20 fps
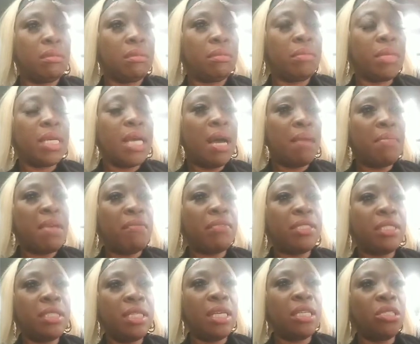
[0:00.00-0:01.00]
Because me have to
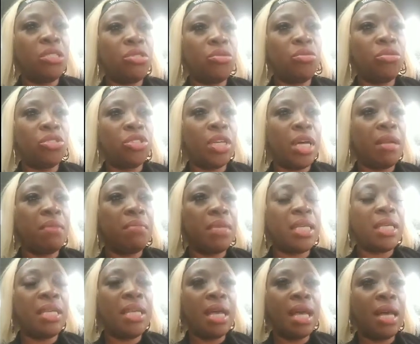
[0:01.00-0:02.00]
stay neutral. Me
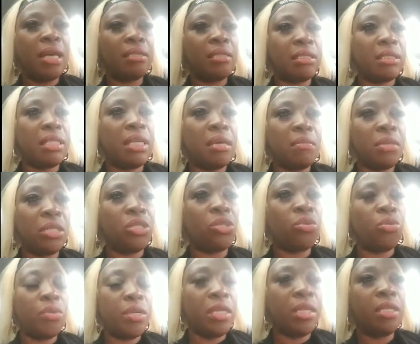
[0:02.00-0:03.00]
can't stay
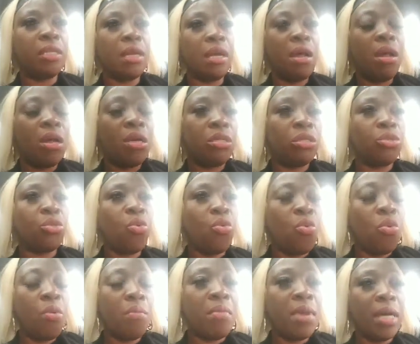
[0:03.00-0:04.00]
between
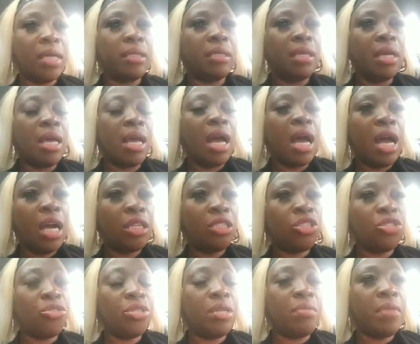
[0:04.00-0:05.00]
2 man or
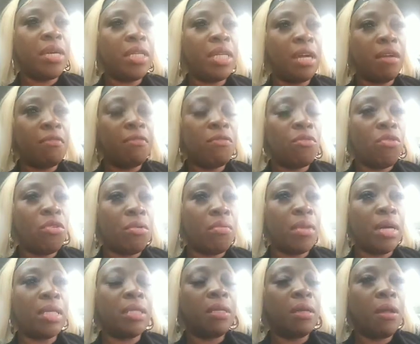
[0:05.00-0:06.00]
3 man or 4
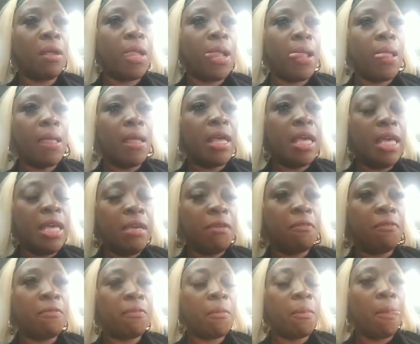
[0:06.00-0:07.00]
man
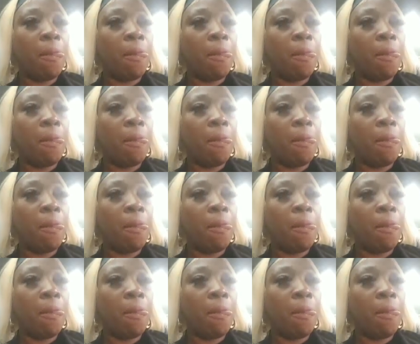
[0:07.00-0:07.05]
if